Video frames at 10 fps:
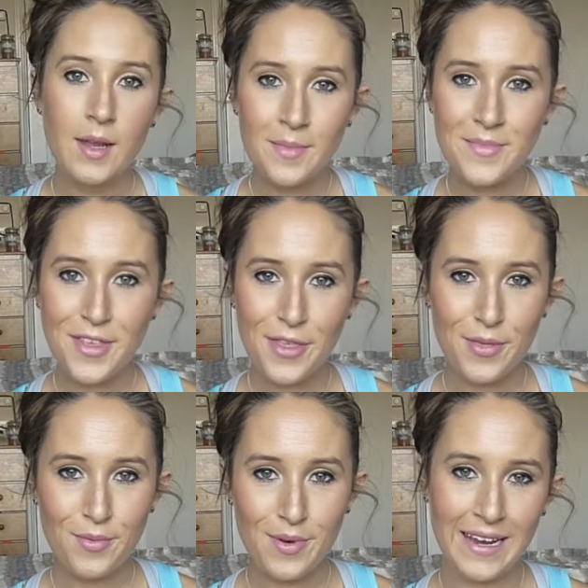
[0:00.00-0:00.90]
Number
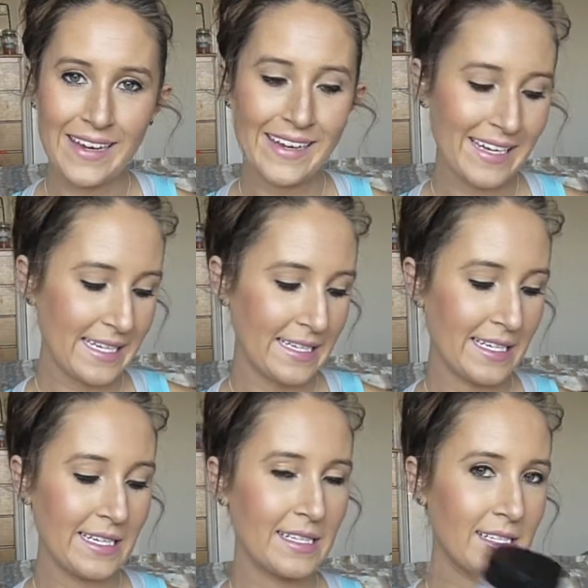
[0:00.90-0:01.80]
three
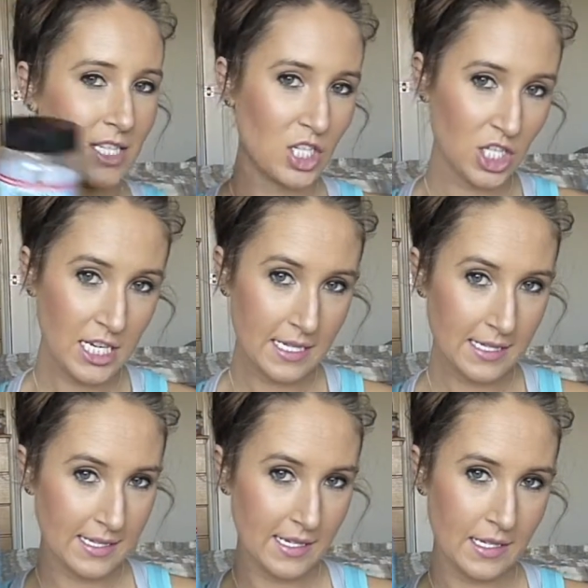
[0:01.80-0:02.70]
is chia
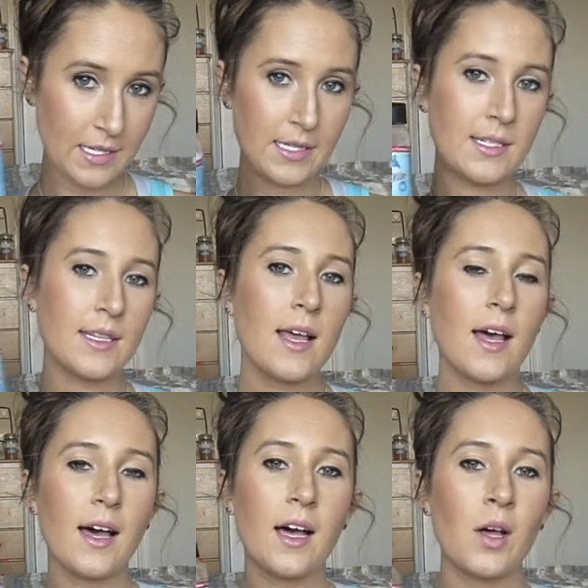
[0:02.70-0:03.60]
seeds.
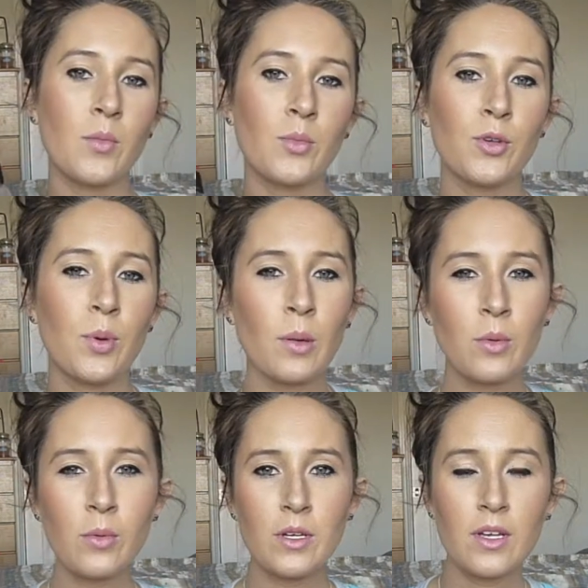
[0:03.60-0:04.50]
You
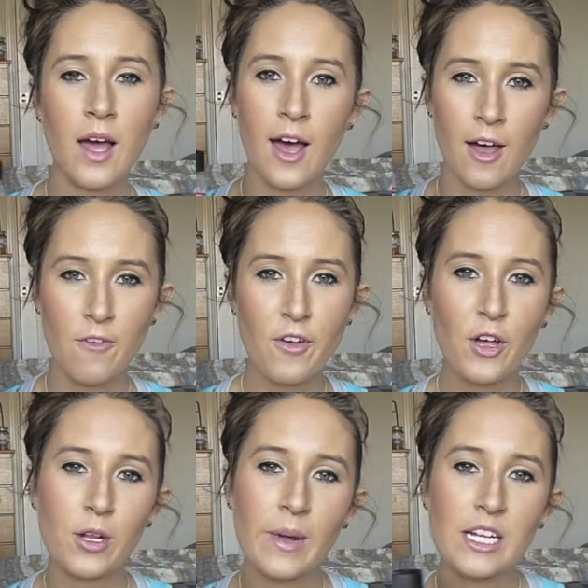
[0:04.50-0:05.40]
probably have
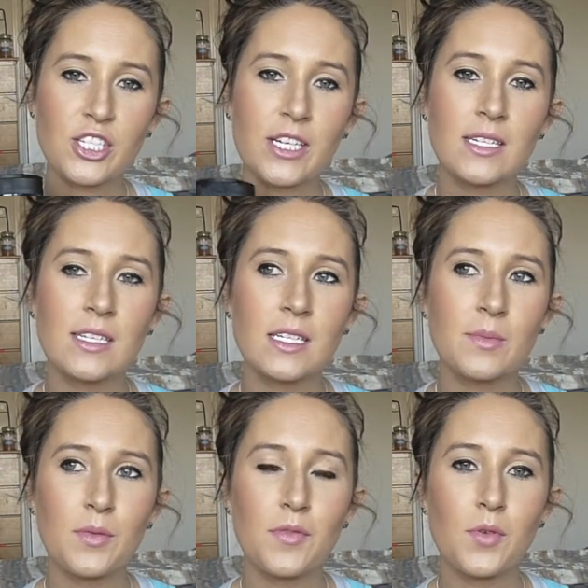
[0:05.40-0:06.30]
heard about chia seeds
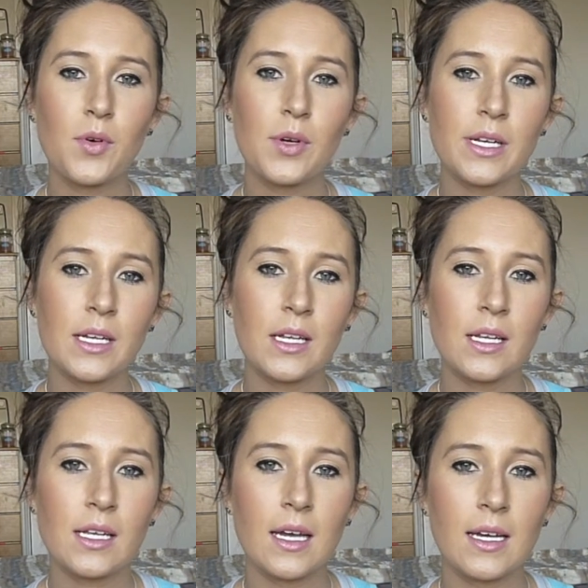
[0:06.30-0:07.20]
before. It
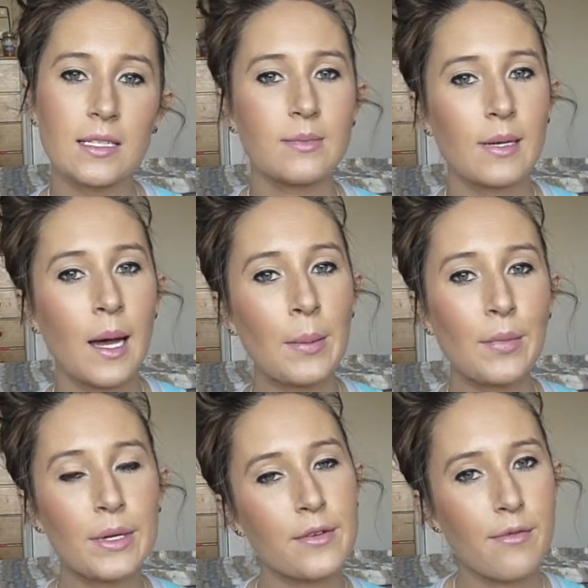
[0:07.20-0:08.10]
has become
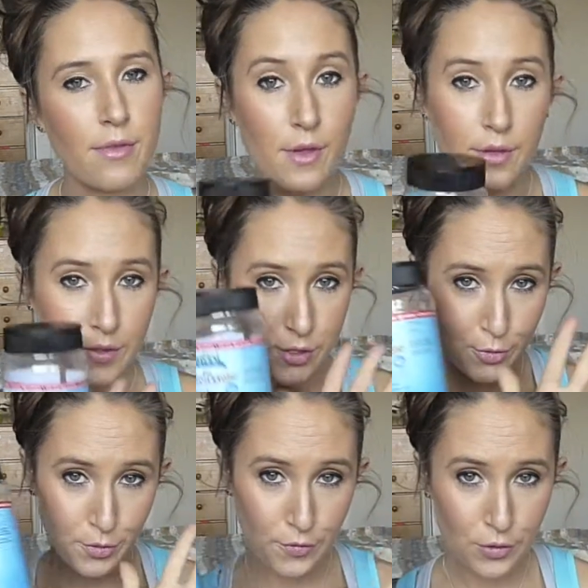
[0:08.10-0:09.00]
one of the
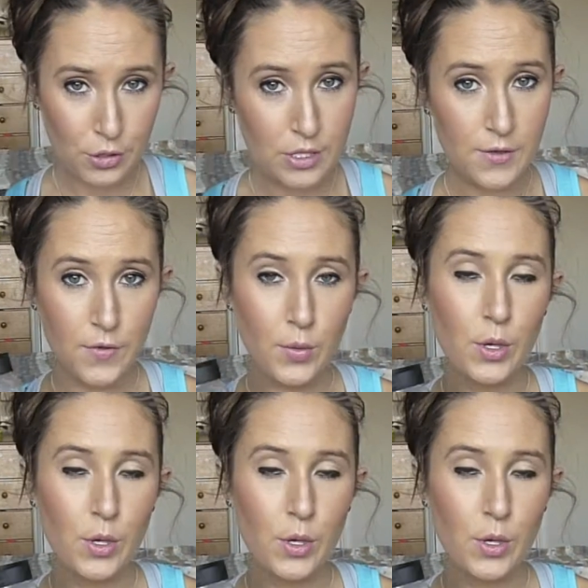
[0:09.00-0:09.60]
superfoods of the